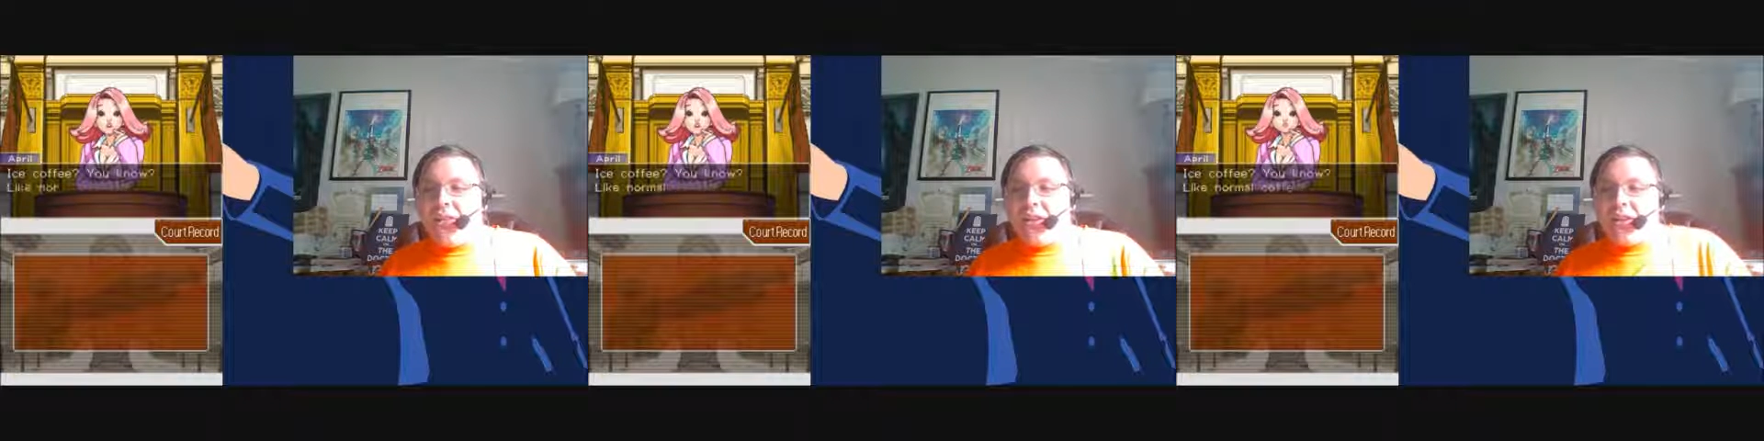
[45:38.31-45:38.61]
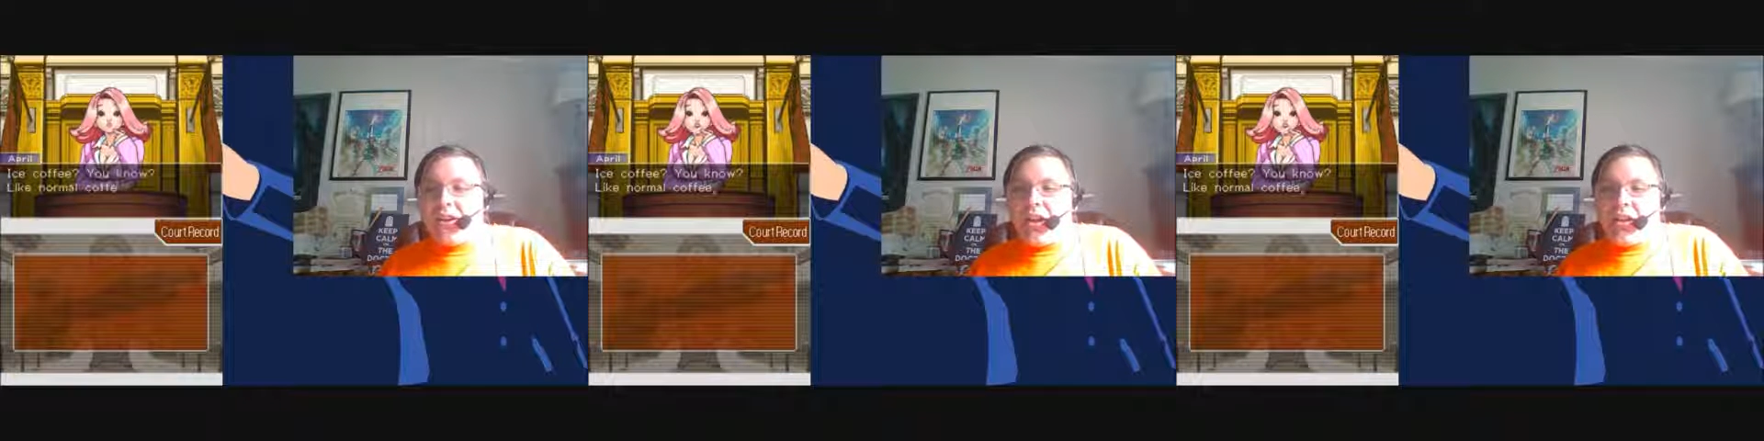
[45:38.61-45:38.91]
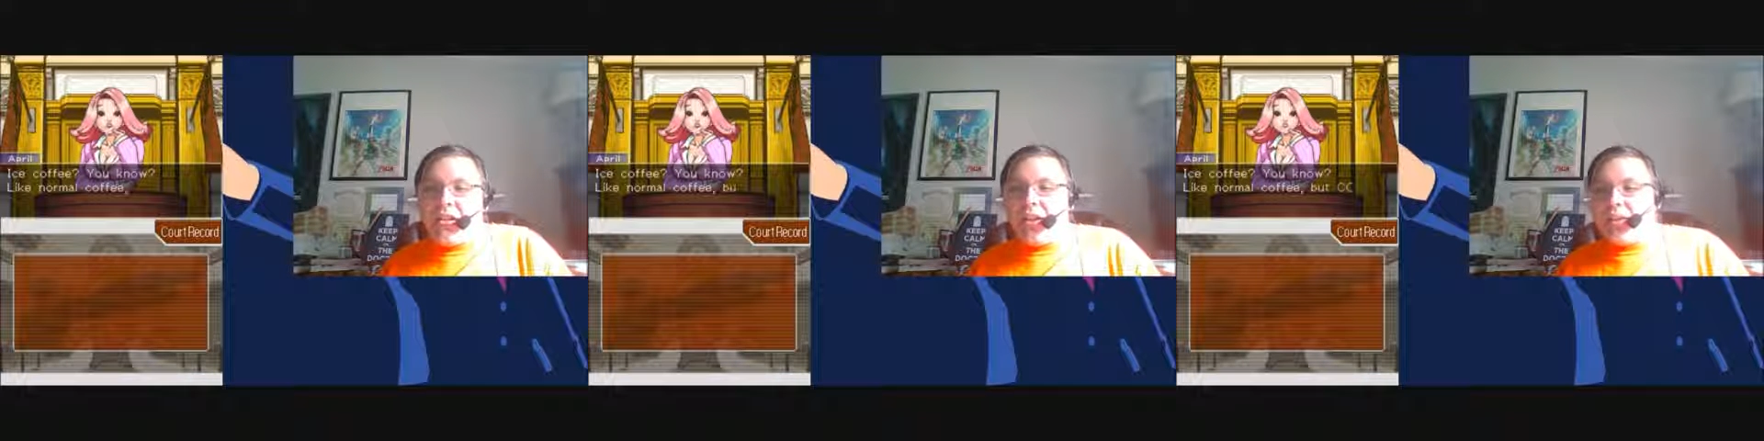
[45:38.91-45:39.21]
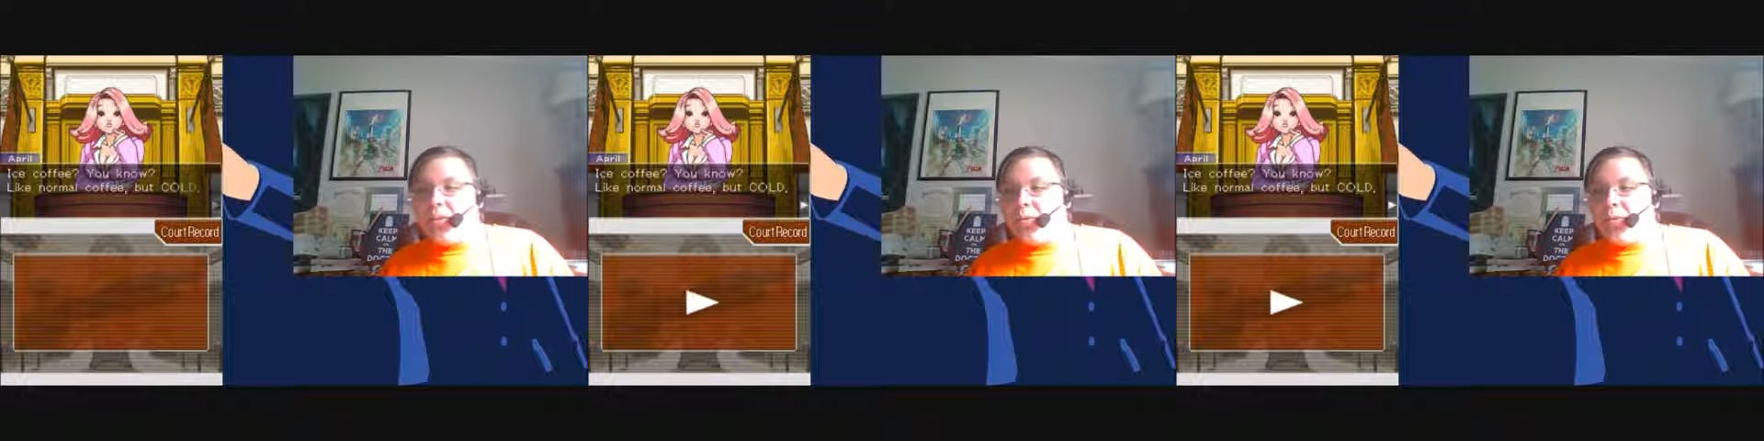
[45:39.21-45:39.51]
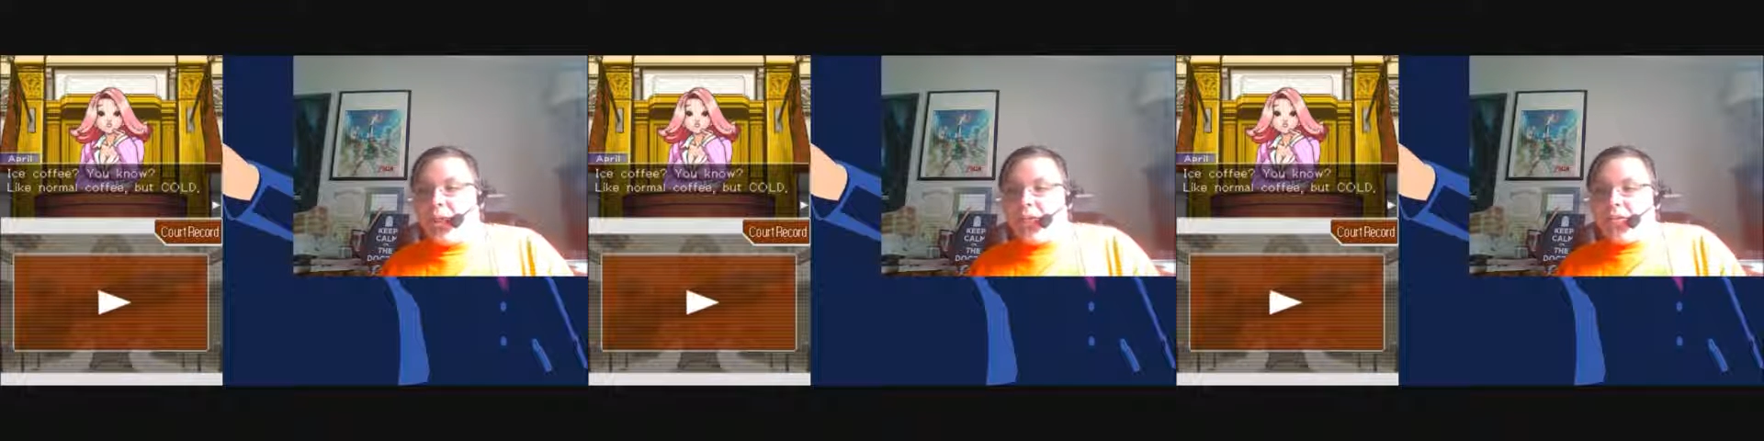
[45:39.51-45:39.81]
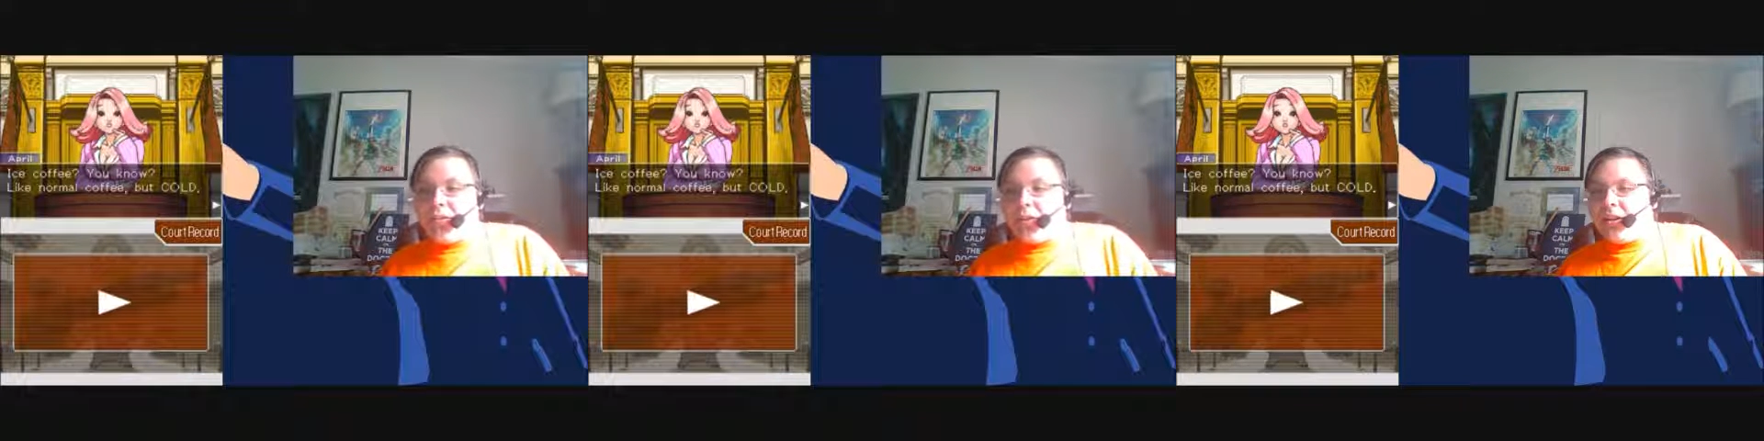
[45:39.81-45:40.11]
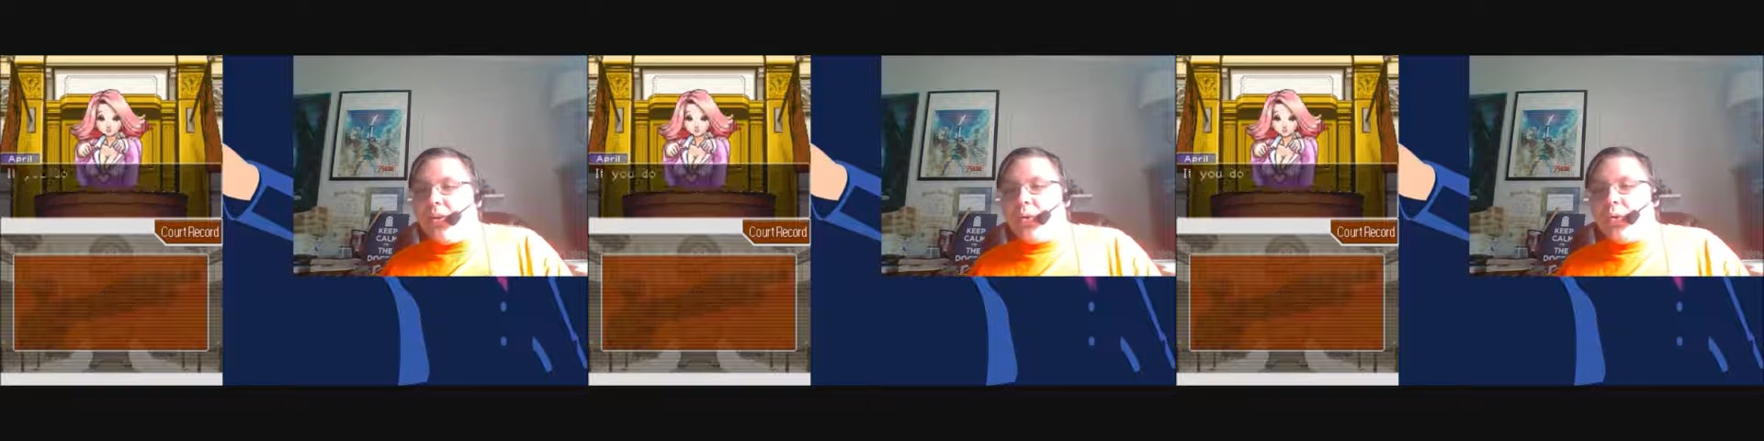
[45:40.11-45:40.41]
you know, like normal coffee but
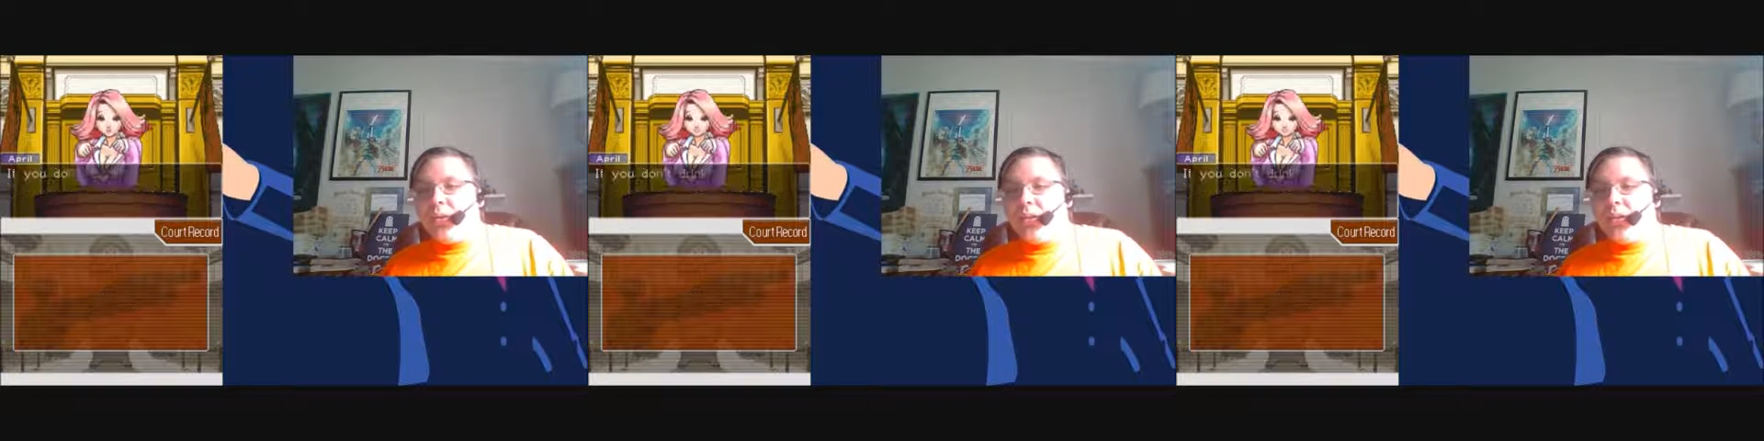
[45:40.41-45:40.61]
cold.